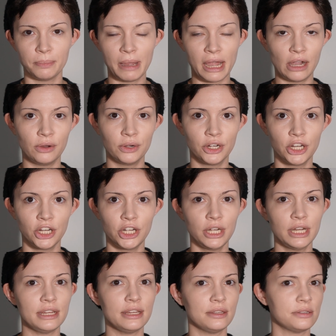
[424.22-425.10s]

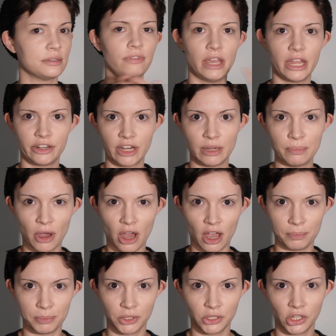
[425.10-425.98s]
powder is very
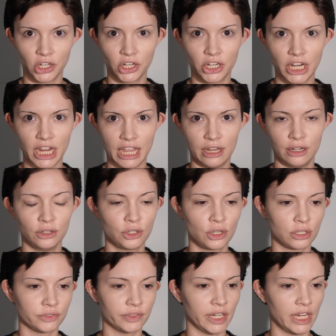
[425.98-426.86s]
popular in
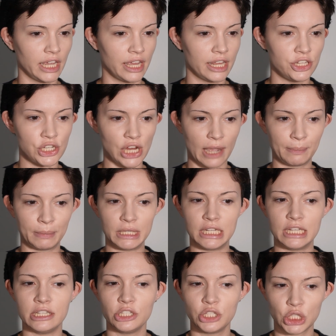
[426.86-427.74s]
Korean,
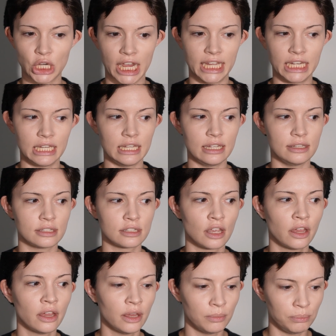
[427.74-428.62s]
Japanese,
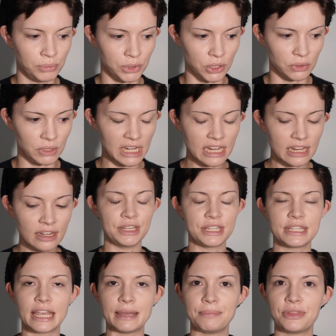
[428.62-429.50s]
Chinese beauty. The
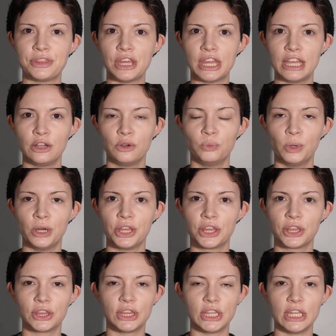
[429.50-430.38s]
same thing
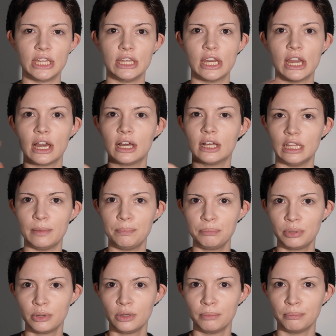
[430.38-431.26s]
with the
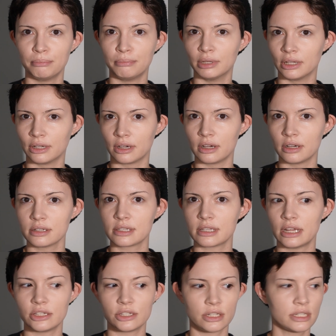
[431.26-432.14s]
lip blurs
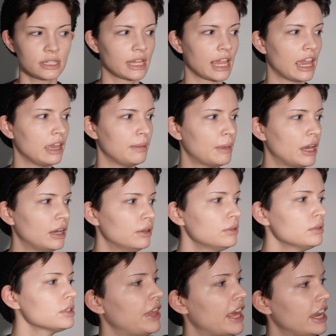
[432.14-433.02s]
that just came
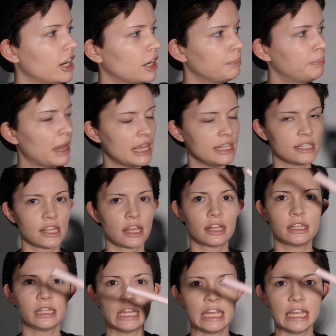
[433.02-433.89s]
out. They are
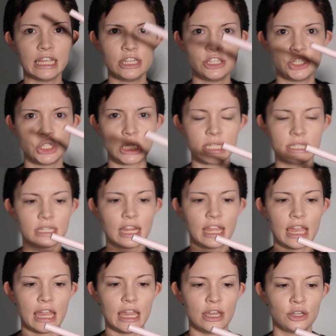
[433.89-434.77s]
basically just
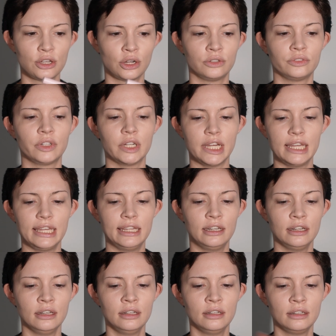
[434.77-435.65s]
a
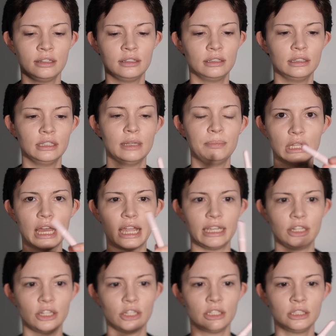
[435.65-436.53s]
Korean lip
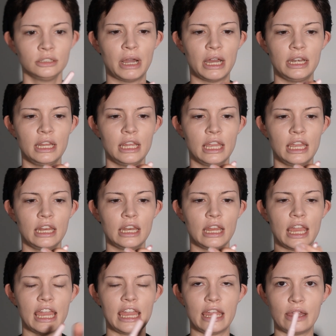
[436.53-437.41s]
liner, but
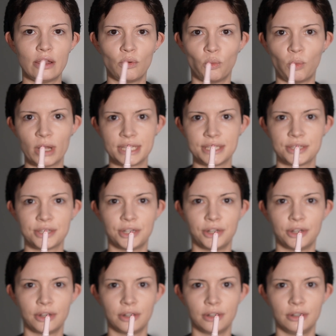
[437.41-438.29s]
in a
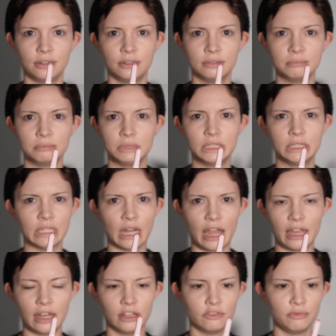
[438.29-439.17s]
Western
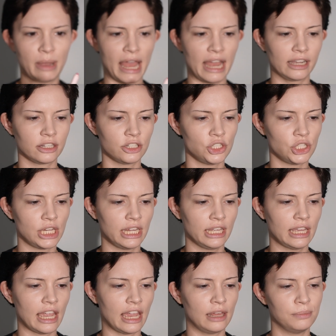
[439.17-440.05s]
style of
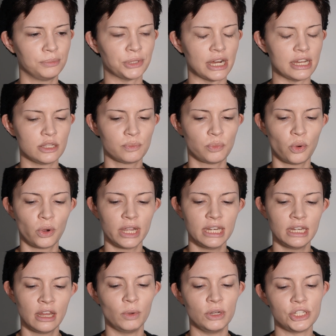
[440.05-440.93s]
packaging and price
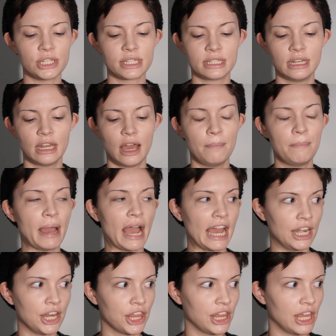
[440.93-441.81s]
point, which isn't a
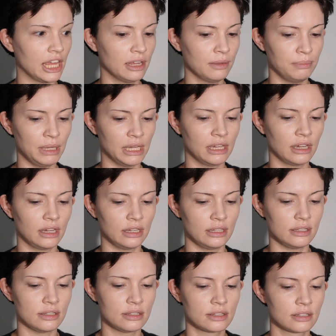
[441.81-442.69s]
bad thing
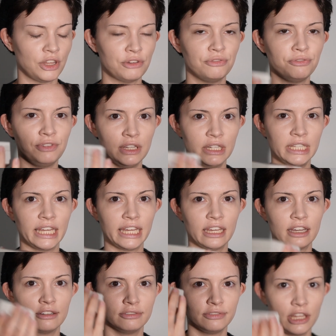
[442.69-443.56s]
because the
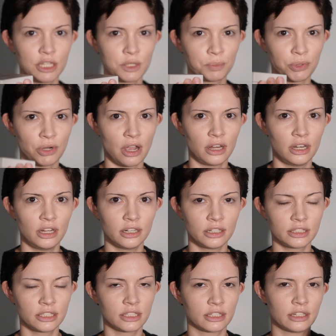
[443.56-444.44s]
feeling of this
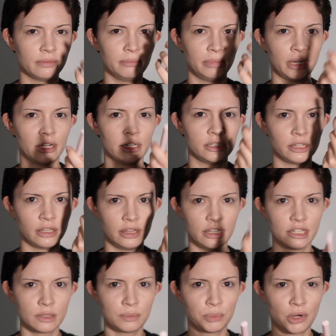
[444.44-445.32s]
product compared to
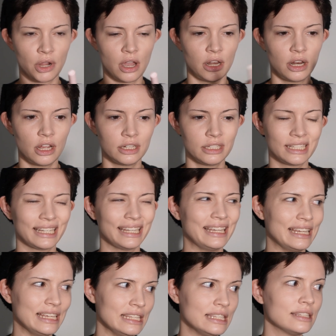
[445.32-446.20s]
this product
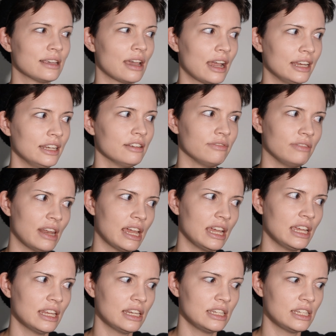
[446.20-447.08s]
is kind of
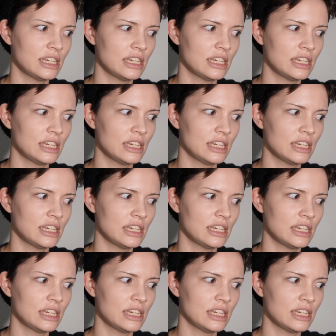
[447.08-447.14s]
night and